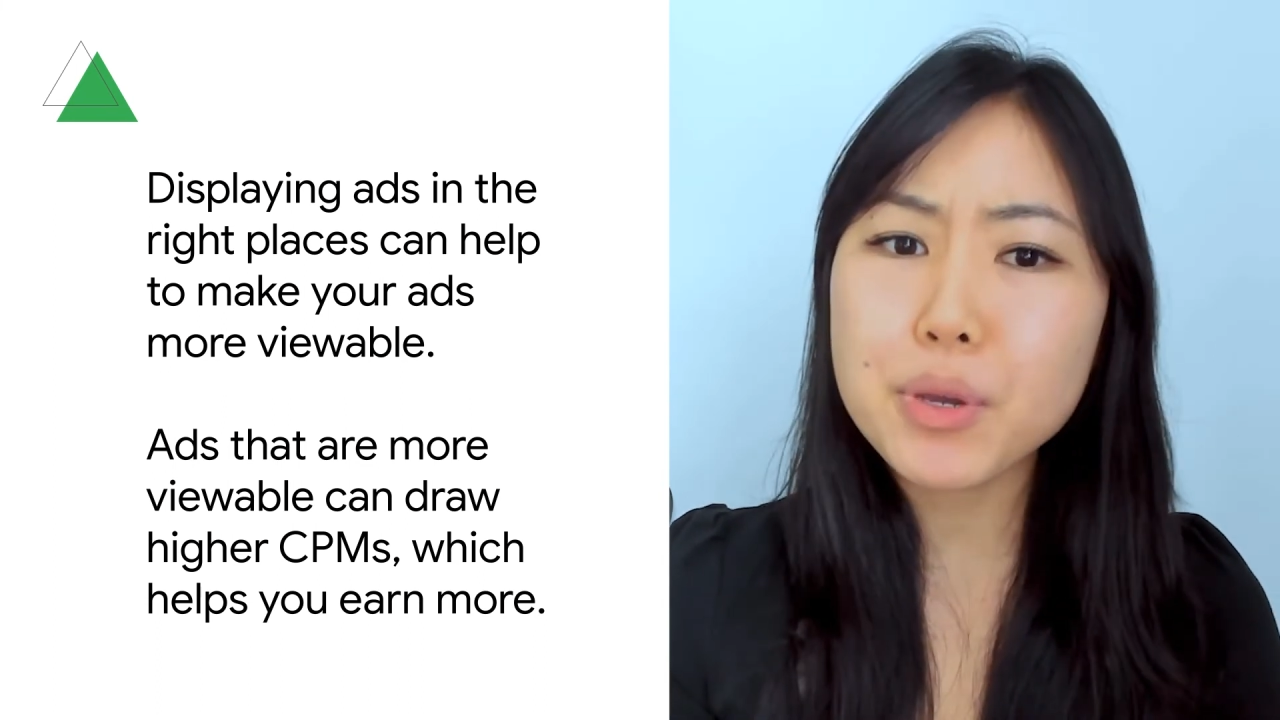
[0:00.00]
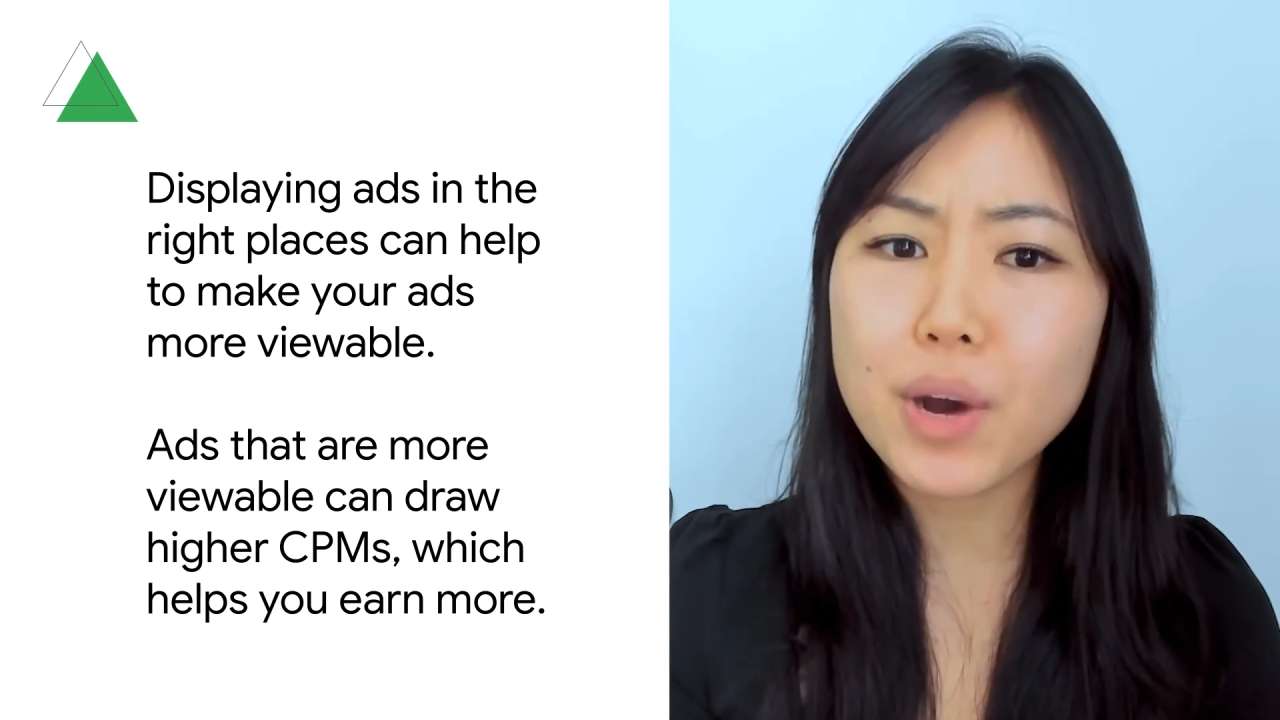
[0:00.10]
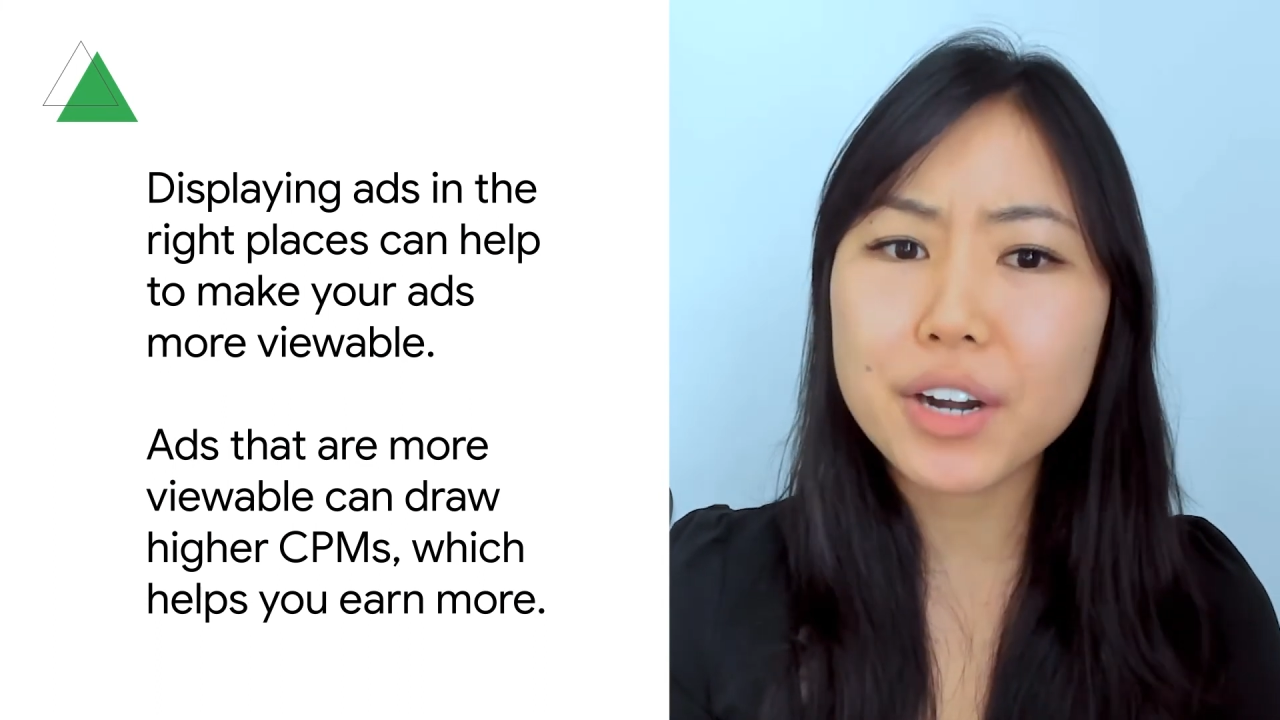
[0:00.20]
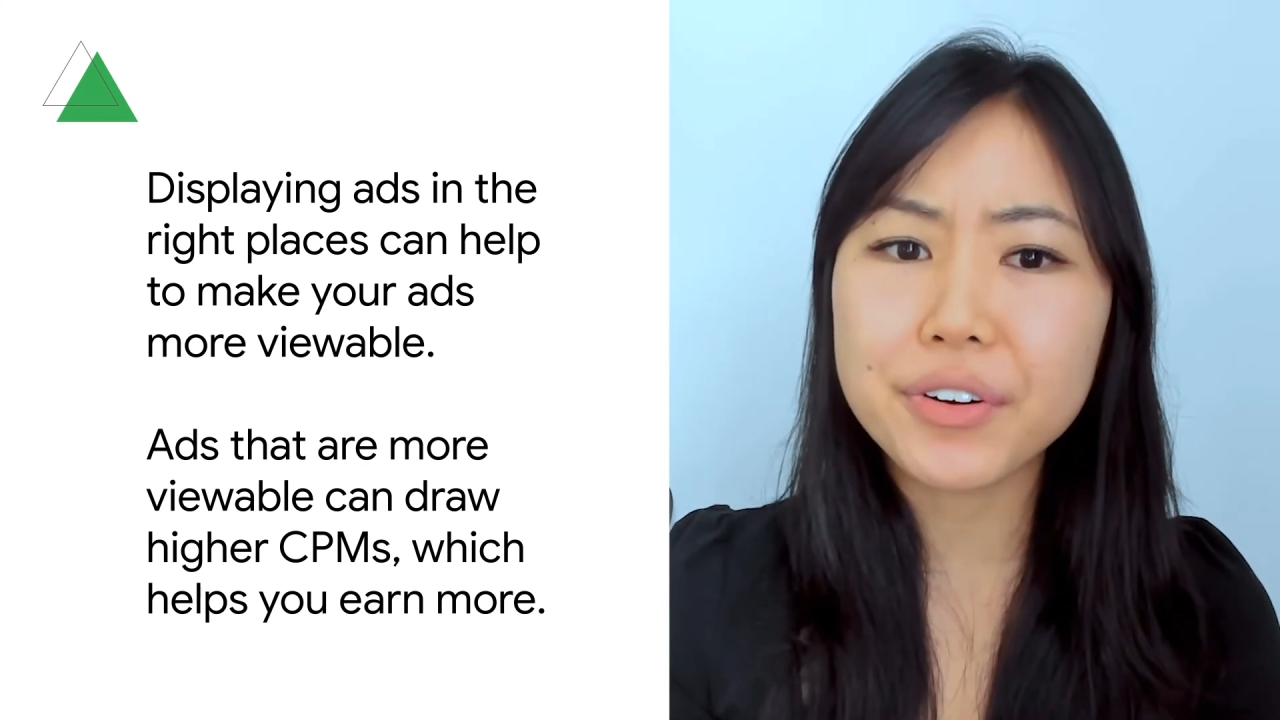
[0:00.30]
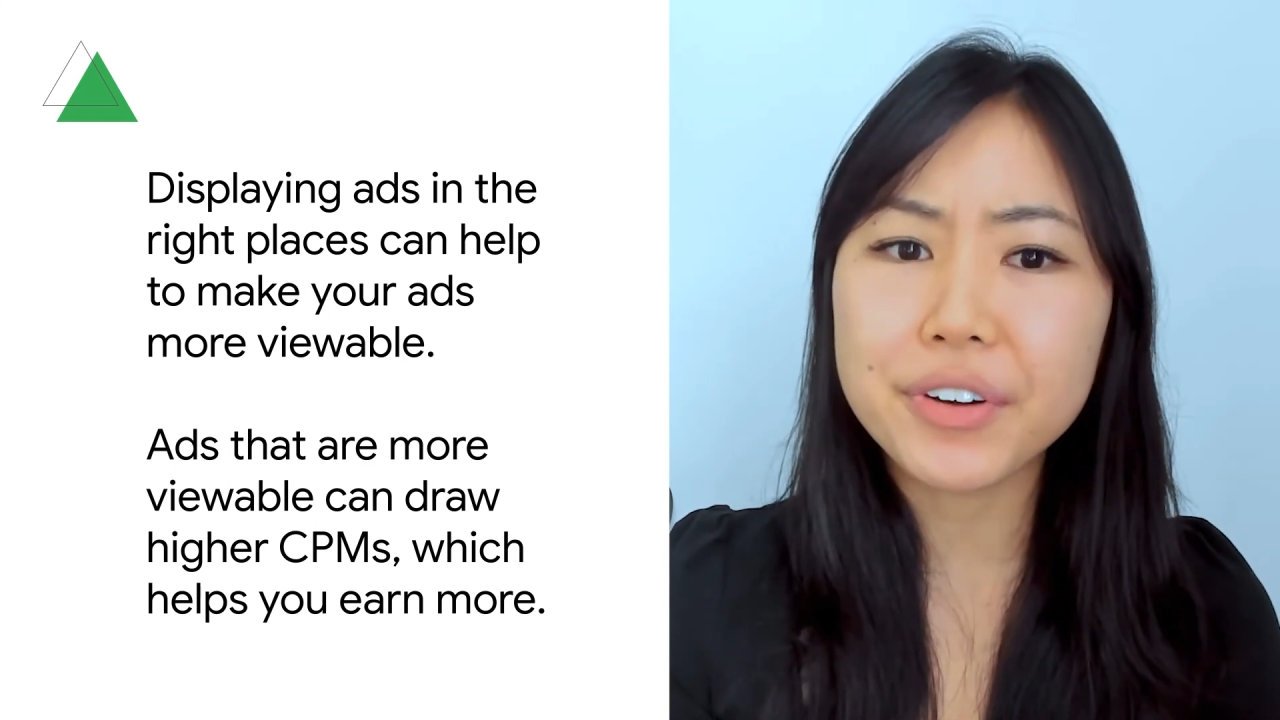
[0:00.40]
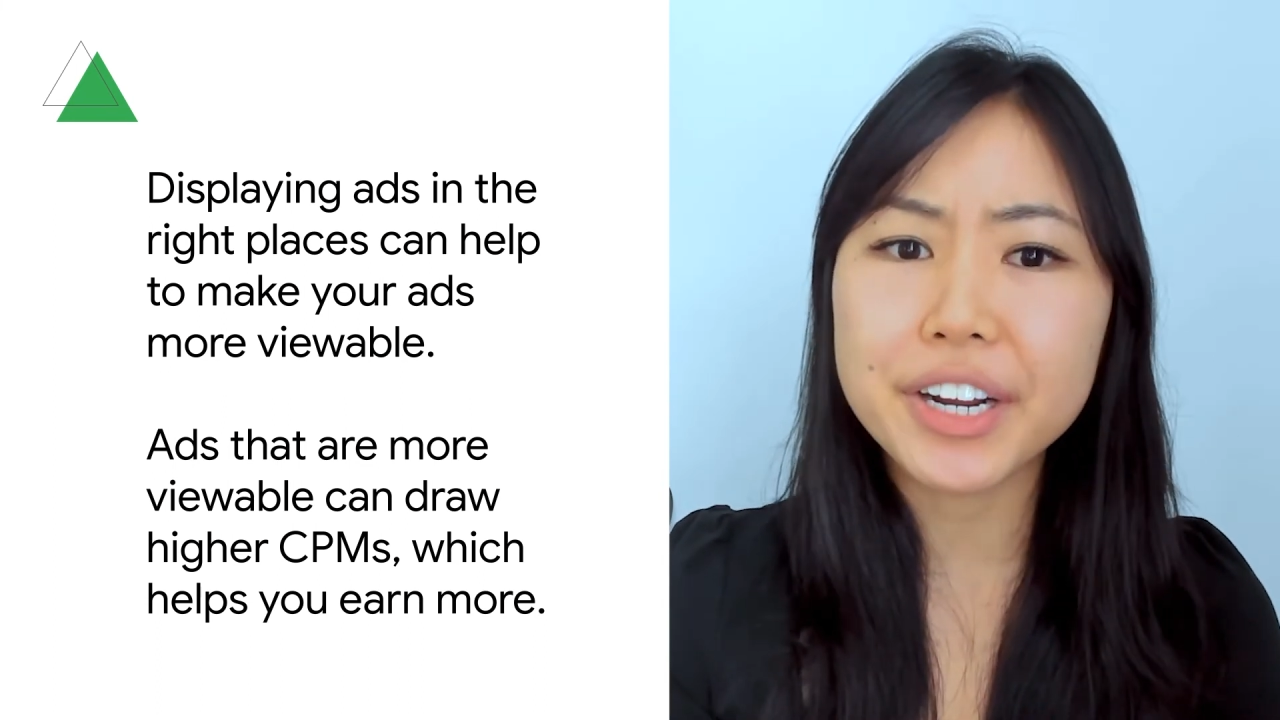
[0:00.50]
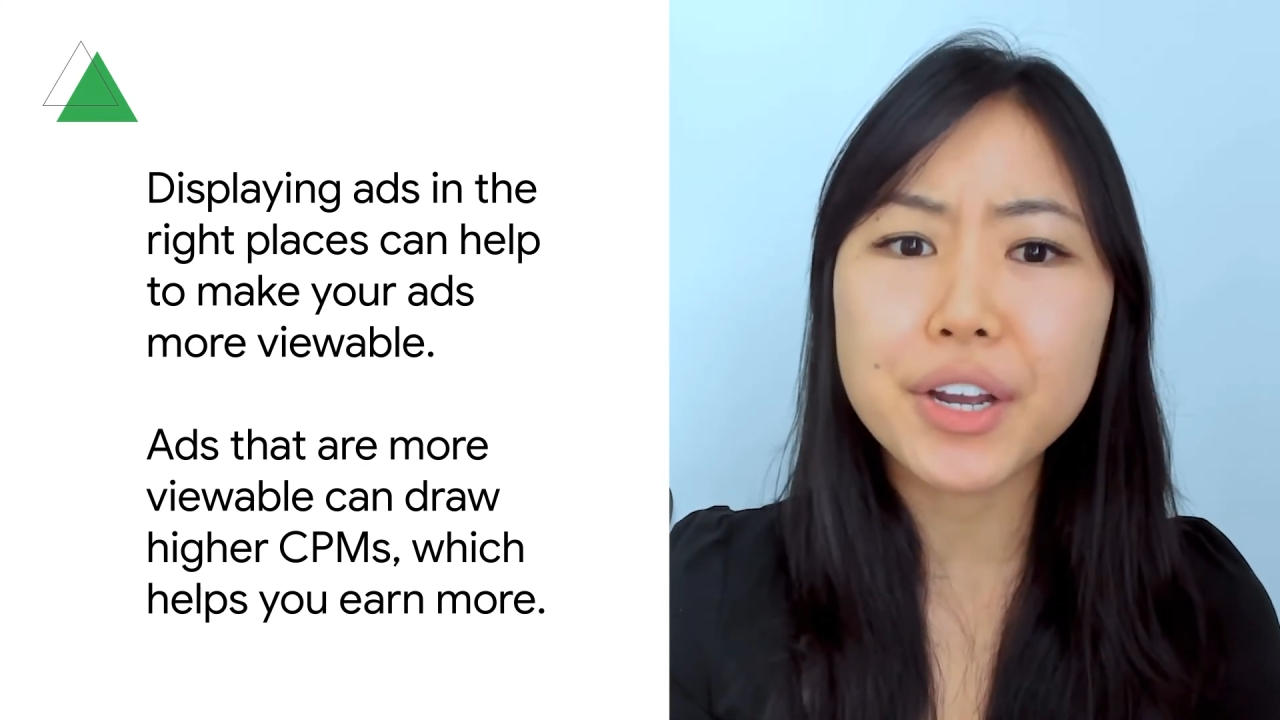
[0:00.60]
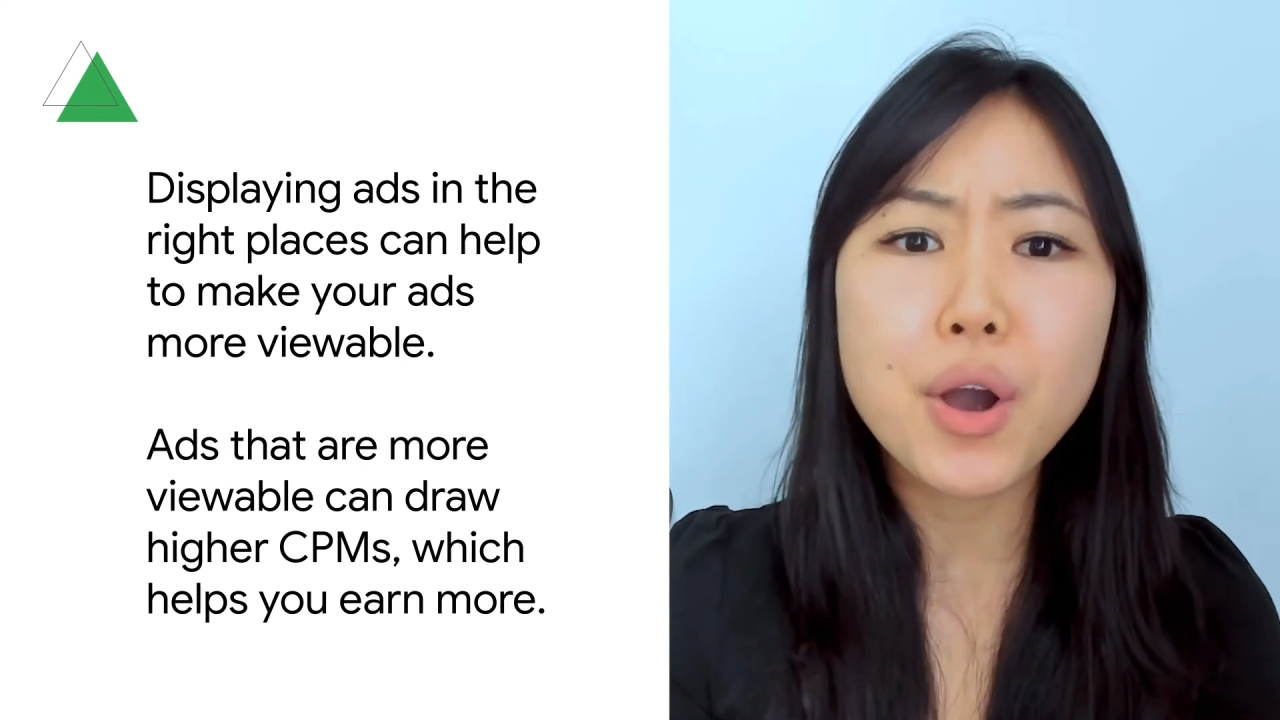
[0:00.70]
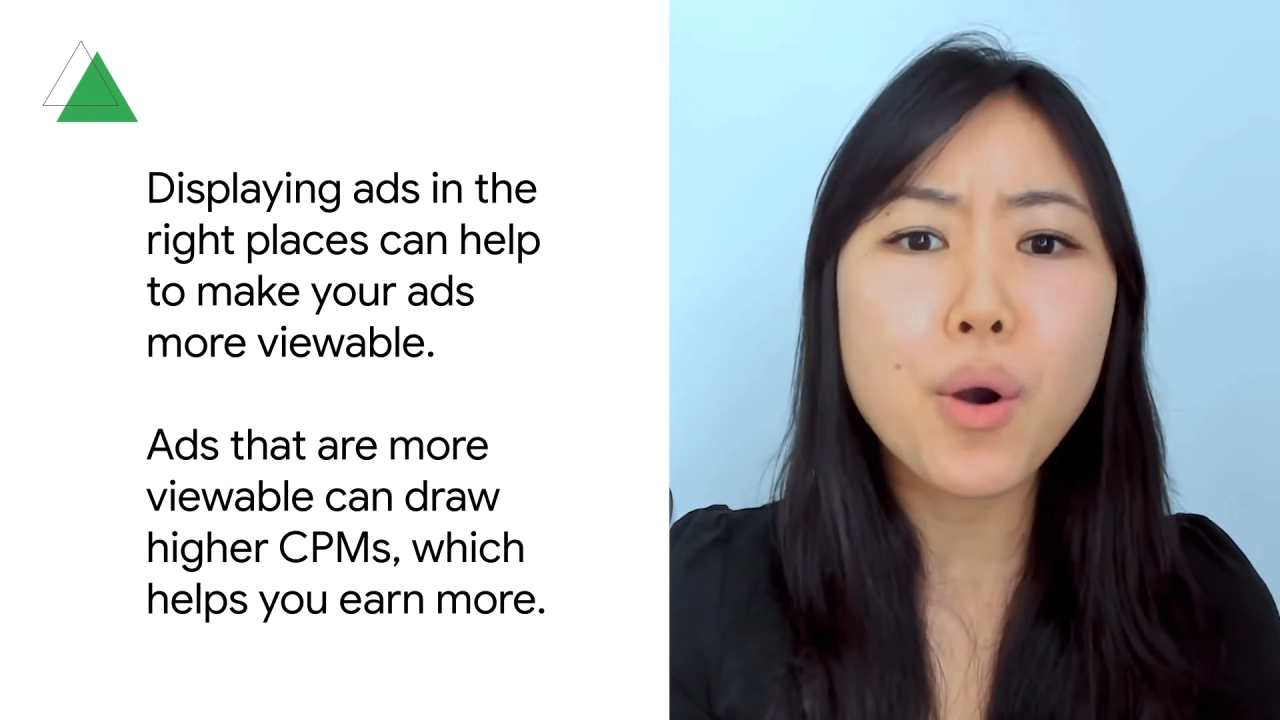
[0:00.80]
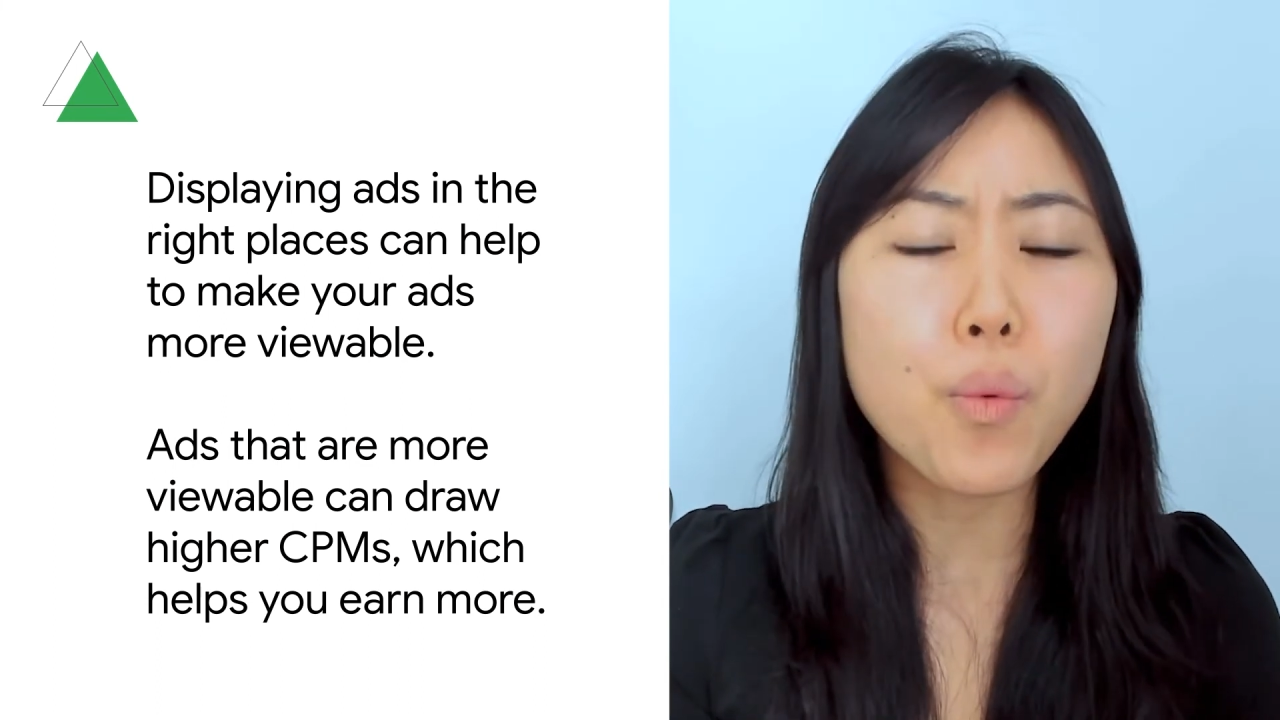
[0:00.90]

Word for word: wondering,